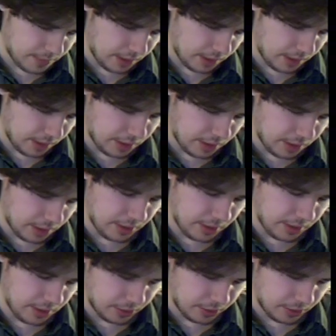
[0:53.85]
of the number that you're
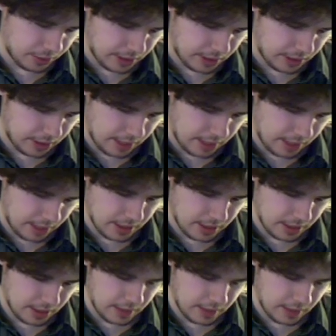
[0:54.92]
multiplying times
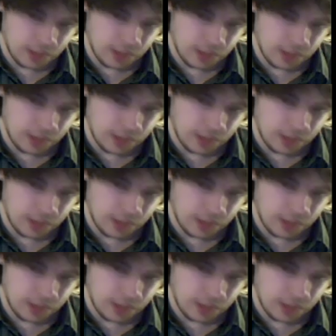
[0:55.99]
11 and you